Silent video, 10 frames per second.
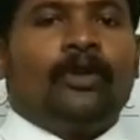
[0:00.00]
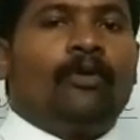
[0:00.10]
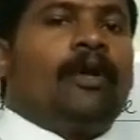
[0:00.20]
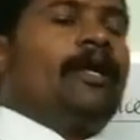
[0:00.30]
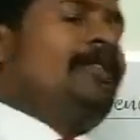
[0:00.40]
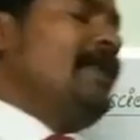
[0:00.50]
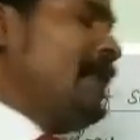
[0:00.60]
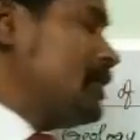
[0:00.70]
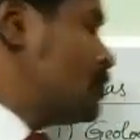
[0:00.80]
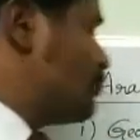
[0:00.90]
Okay, the
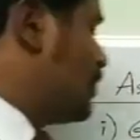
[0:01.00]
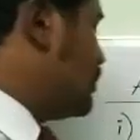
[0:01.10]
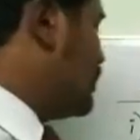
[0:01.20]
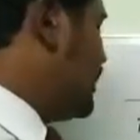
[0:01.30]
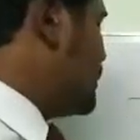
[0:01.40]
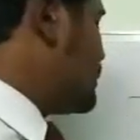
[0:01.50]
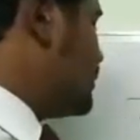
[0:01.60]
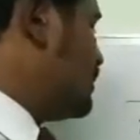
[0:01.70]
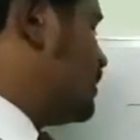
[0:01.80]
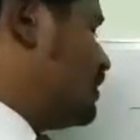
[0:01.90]
next one is
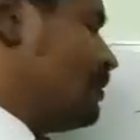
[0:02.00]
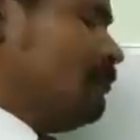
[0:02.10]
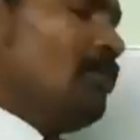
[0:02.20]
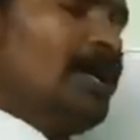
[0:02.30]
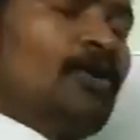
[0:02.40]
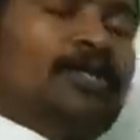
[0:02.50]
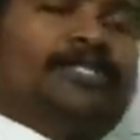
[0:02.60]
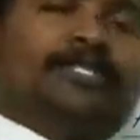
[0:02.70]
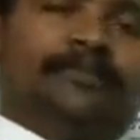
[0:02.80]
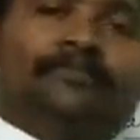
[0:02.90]
biology.
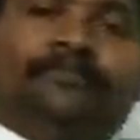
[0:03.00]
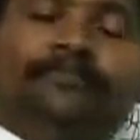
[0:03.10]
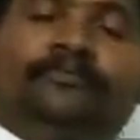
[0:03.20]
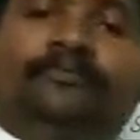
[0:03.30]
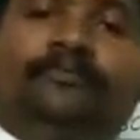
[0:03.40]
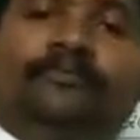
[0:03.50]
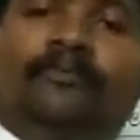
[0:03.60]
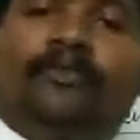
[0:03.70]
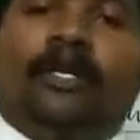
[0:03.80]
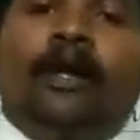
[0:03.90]

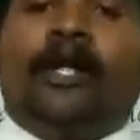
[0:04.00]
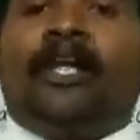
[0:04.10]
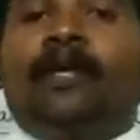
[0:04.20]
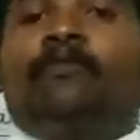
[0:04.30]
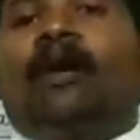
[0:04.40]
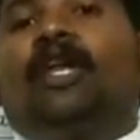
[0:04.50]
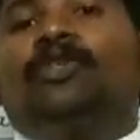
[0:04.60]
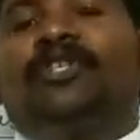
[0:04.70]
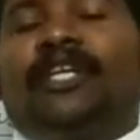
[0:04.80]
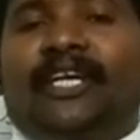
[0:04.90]
Here
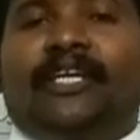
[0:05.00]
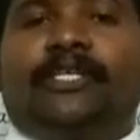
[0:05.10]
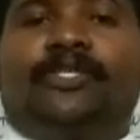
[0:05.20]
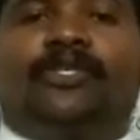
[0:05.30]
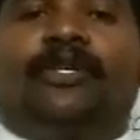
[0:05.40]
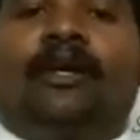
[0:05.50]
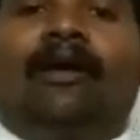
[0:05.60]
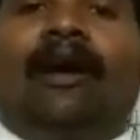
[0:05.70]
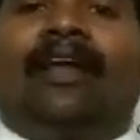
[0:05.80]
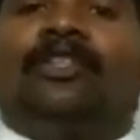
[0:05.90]
biology is
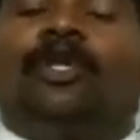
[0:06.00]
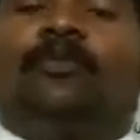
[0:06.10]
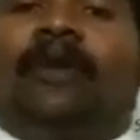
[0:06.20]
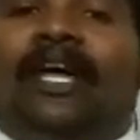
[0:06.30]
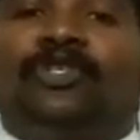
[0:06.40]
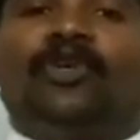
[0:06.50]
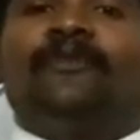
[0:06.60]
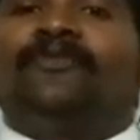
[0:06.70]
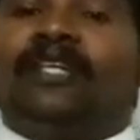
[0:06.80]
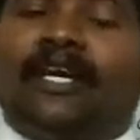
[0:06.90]
another branch
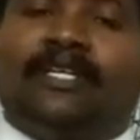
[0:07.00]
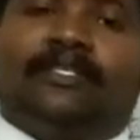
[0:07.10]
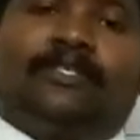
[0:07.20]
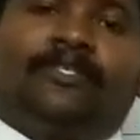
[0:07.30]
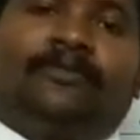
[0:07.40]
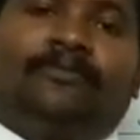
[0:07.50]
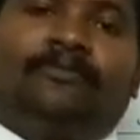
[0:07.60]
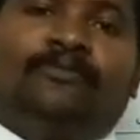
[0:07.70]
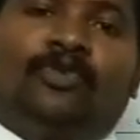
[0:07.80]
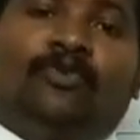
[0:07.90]
of science
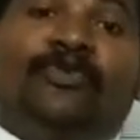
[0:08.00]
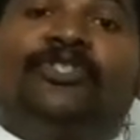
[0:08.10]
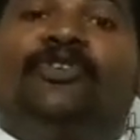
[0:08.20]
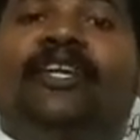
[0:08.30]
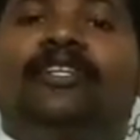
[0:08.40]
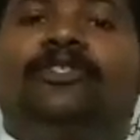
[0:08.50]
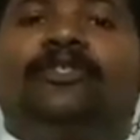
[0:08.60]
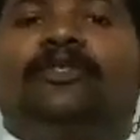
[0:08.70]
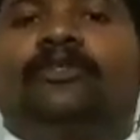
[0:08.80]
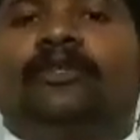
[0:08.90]
which
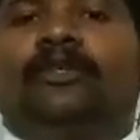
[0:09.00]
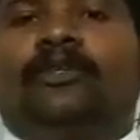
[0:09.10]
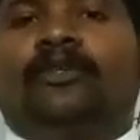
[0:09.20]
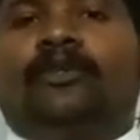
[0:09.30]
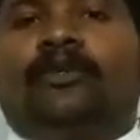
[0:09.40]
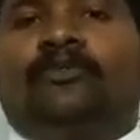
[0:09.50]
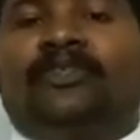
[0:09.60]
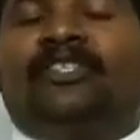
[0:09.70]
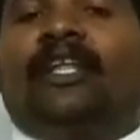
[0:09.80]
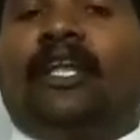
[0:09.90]
deals
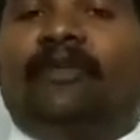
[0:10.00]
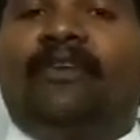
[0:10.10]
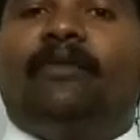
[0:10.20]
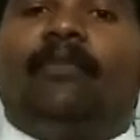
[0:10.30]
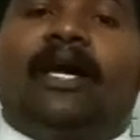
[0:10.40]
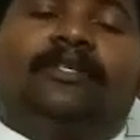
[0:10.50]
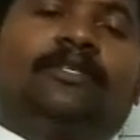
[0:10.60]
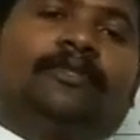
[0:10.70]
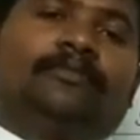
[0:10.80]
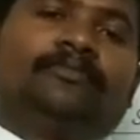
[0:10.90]
with the living
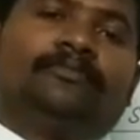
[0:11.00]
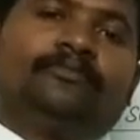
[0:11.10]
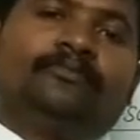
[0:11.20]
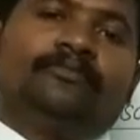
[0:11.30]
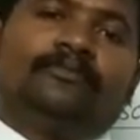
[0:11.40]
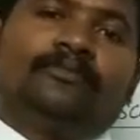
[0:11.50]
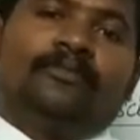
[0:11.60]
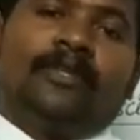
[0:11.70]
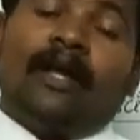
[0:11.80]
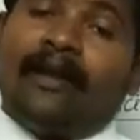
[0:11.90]
matter.
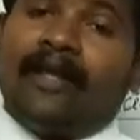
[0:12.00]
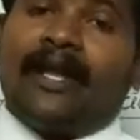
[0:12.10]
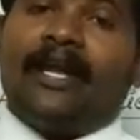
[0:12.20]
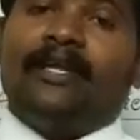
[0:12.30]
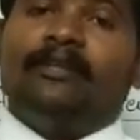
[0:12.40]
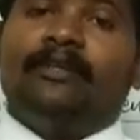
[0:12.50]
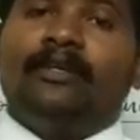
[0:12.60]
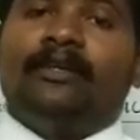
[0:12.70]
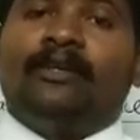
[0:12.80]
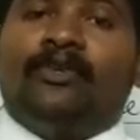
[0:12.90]
And again,
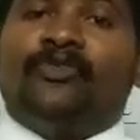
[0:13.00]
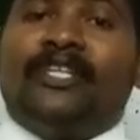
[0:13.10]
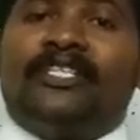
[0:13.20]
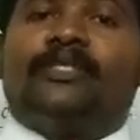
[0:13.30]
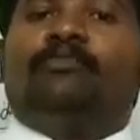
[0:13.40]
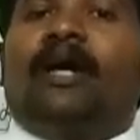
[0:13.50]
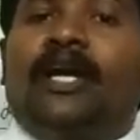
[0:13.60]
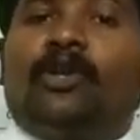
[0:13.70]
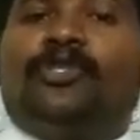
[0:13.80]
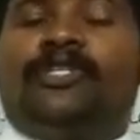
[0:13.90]
this
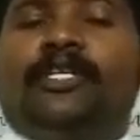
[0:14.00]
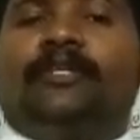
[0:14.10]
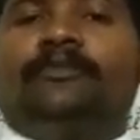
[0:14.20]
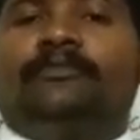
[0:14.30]
biology,